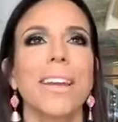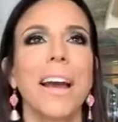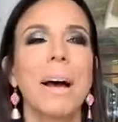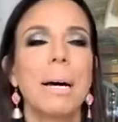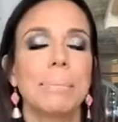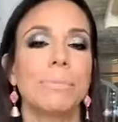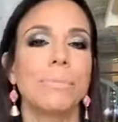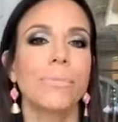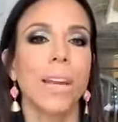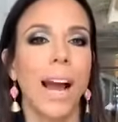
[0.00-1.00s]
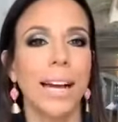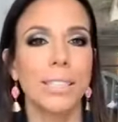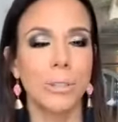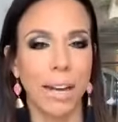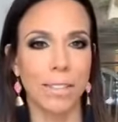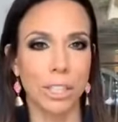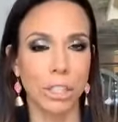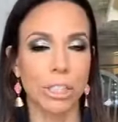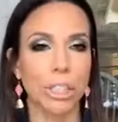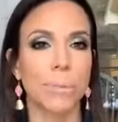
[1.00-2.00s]
I do have it on
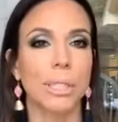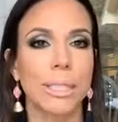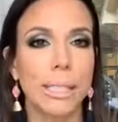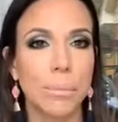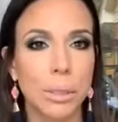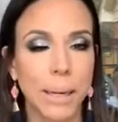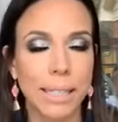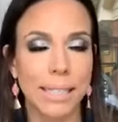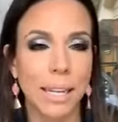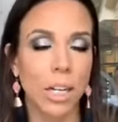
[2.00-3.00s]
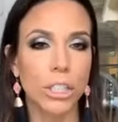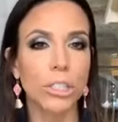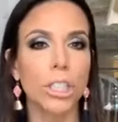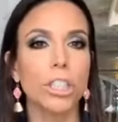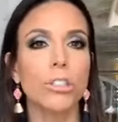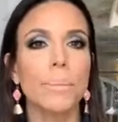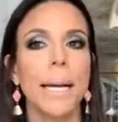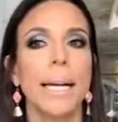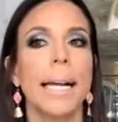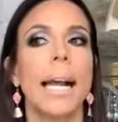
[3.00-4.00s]
YouTube. So it's Image by Lisa on YouTube.
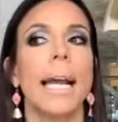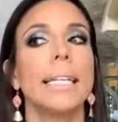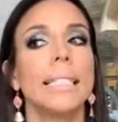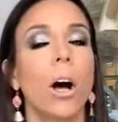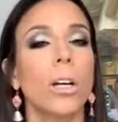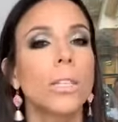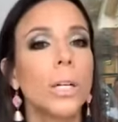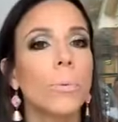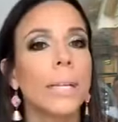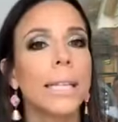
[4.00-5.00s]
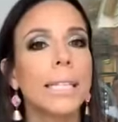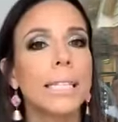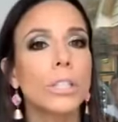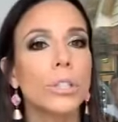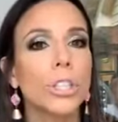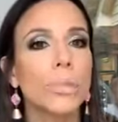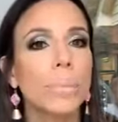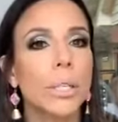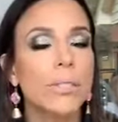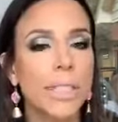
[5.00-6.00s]
It's also within this group
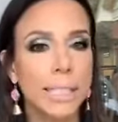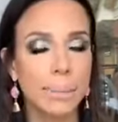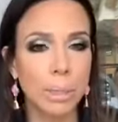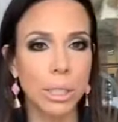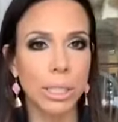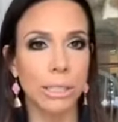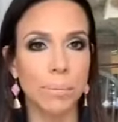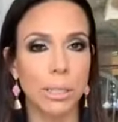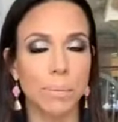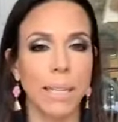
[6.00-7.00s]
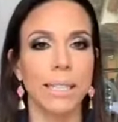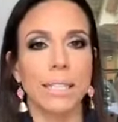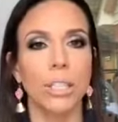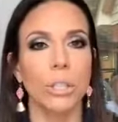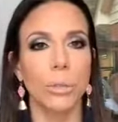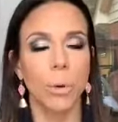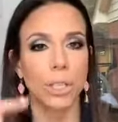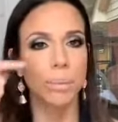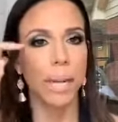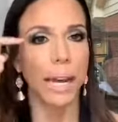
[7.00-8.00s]
on Facebook, at Image by Lisa. You can
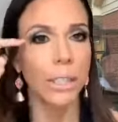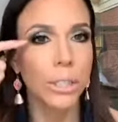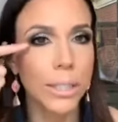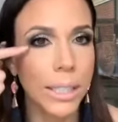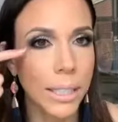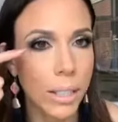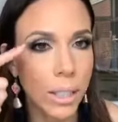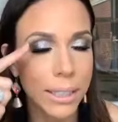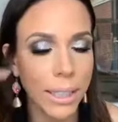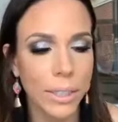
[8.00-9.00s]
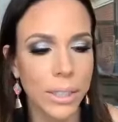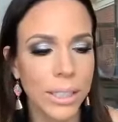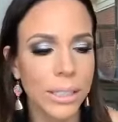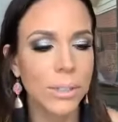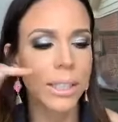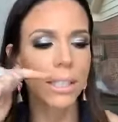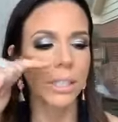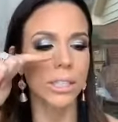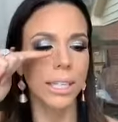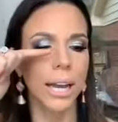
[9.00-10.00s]
watch me how to use glitter, because I used loose
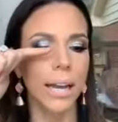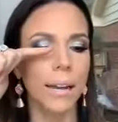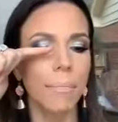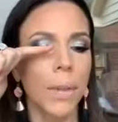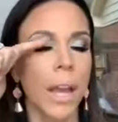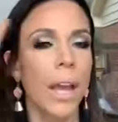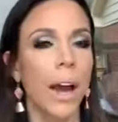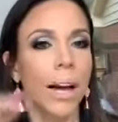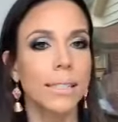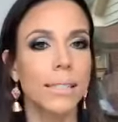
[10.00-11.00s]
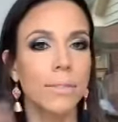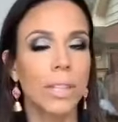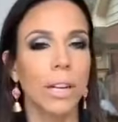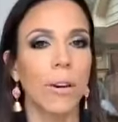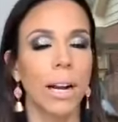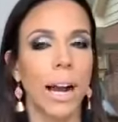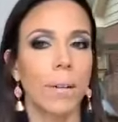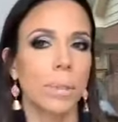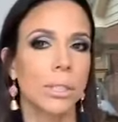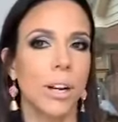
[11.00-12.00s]
glitter today. I did a video on how to
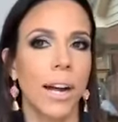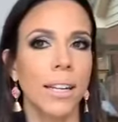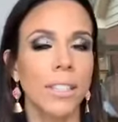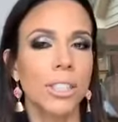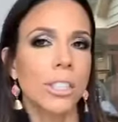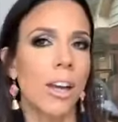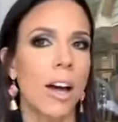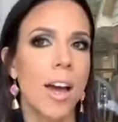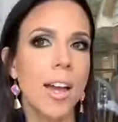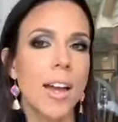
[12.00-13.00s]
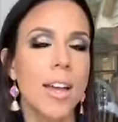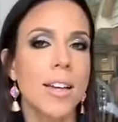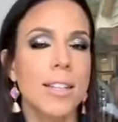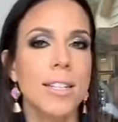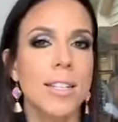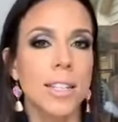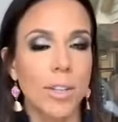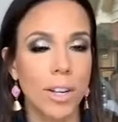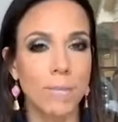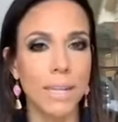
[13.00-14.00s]
put your eyelashes on. So
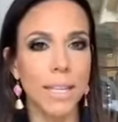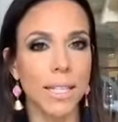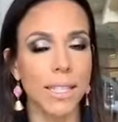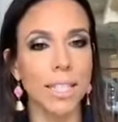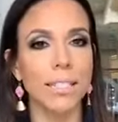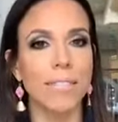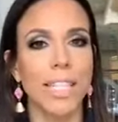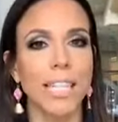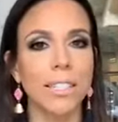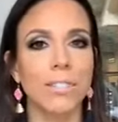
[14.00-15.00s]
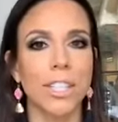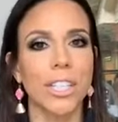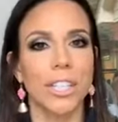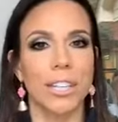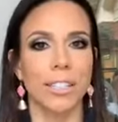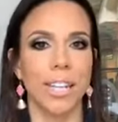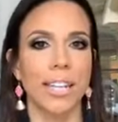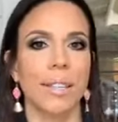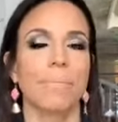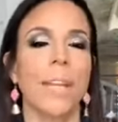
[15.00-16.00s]
there have been lots of good videos for New Year's
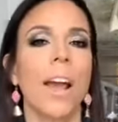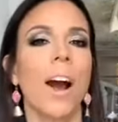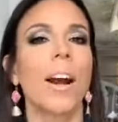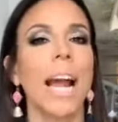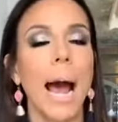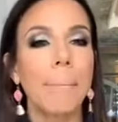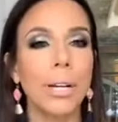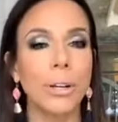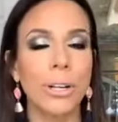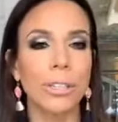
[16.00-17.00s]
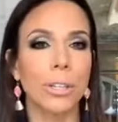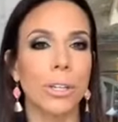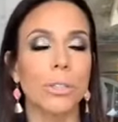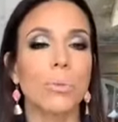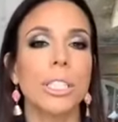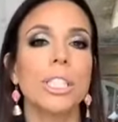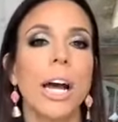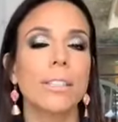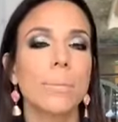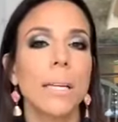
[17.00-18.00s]
lately. All right, Happy New Year's, girls. Reach
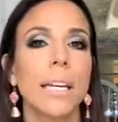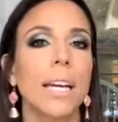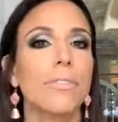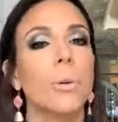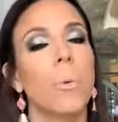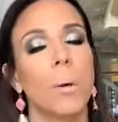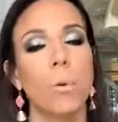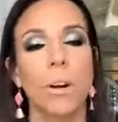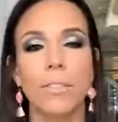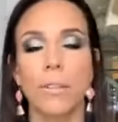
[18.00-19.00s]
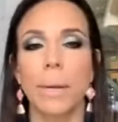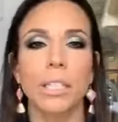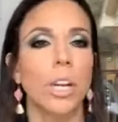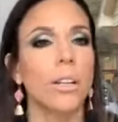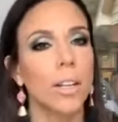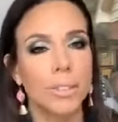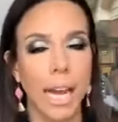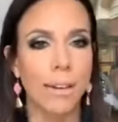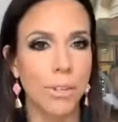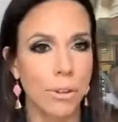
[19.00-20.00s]
to me if you want more information. I'd love to
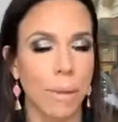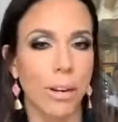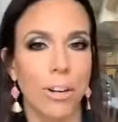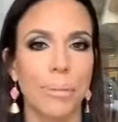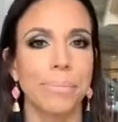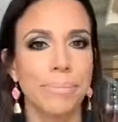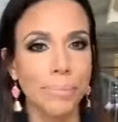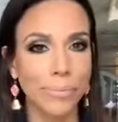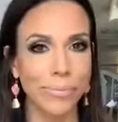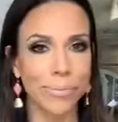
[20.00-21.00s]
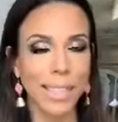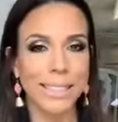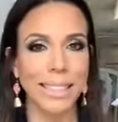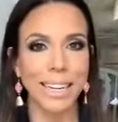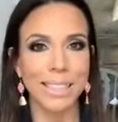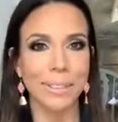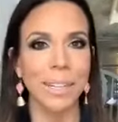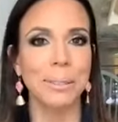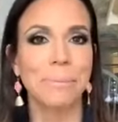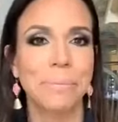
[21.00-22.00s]
have you in my group. See you next
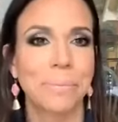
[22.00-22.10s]
week.